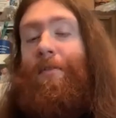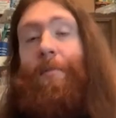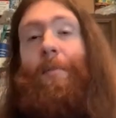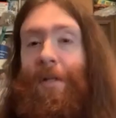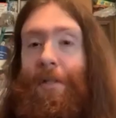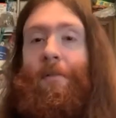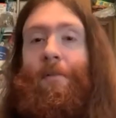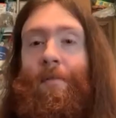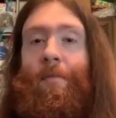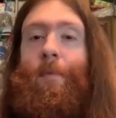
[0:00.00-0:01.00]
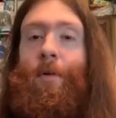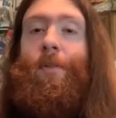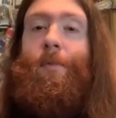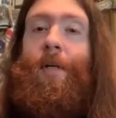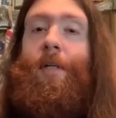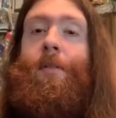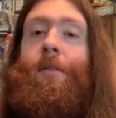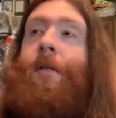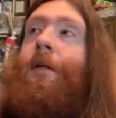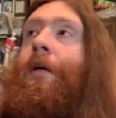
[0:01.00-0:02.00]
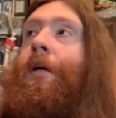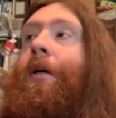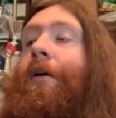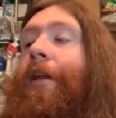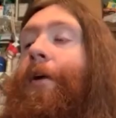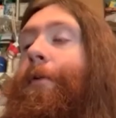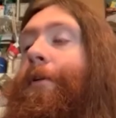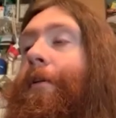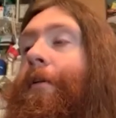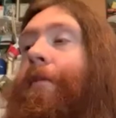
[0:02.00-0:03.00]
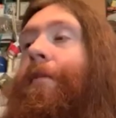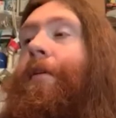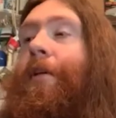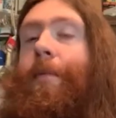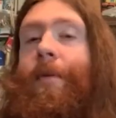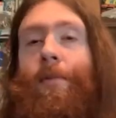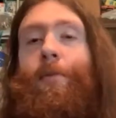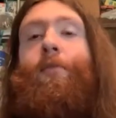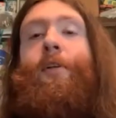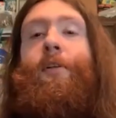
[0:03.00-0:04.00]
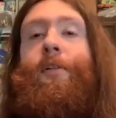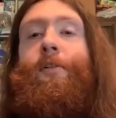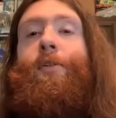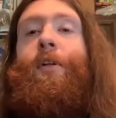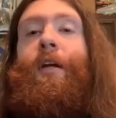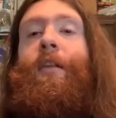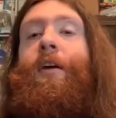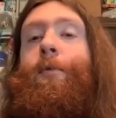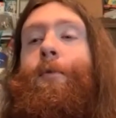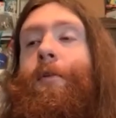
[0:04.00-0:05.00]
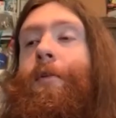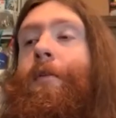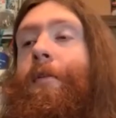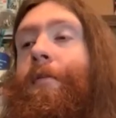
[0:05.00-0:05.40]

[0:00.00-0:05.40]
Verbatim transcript: the monks, Buddhist monks, they would come into a village and they would